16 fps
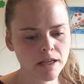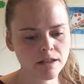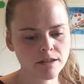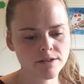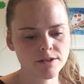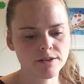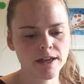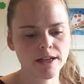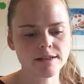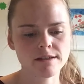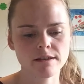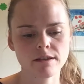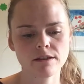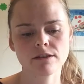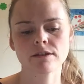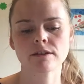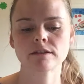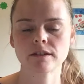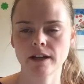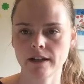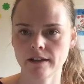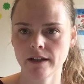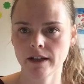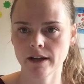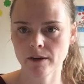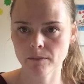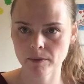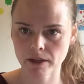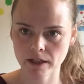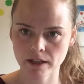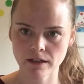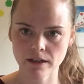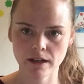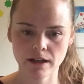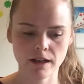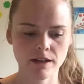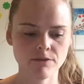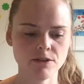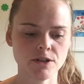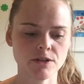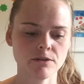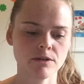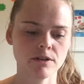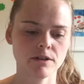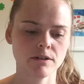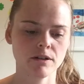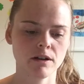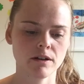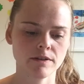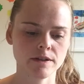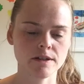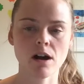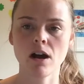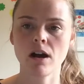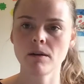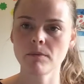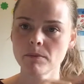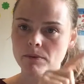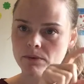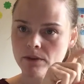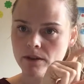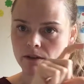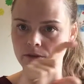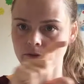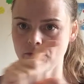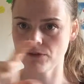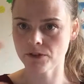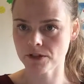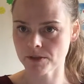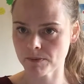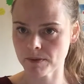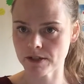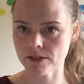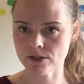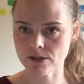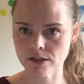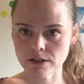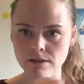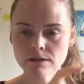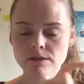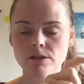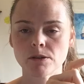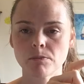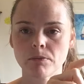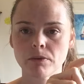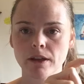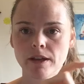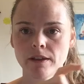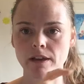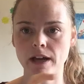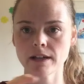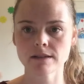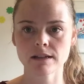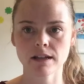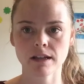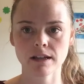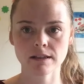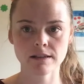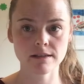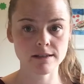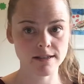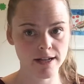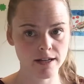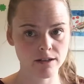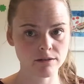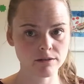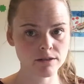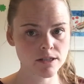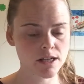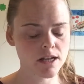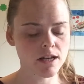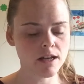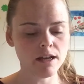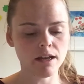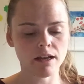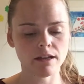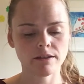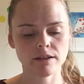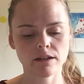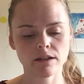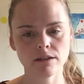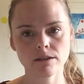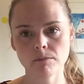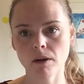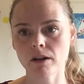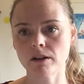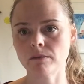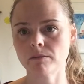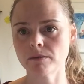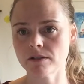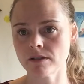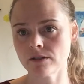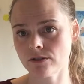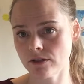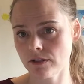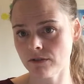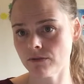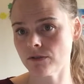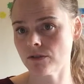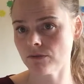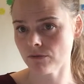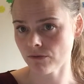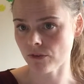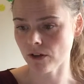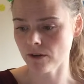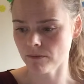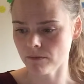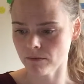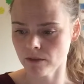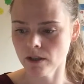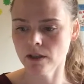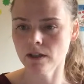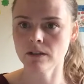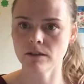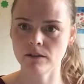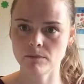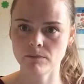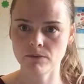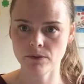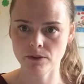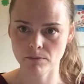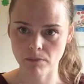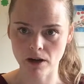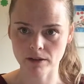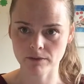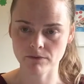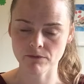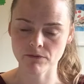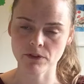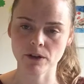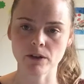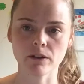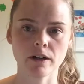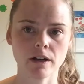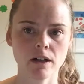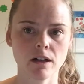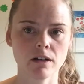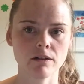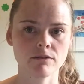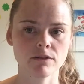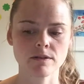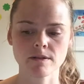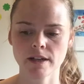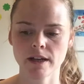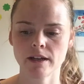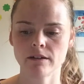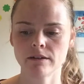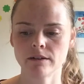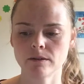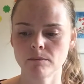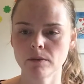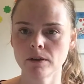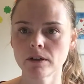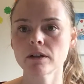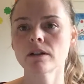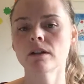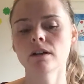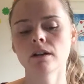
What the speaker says: So that's the third line there, but it gives you on the top, the first position, so you play that to get the sound, and then on the bottom is the shift from the bottom fingering of the scale in the book,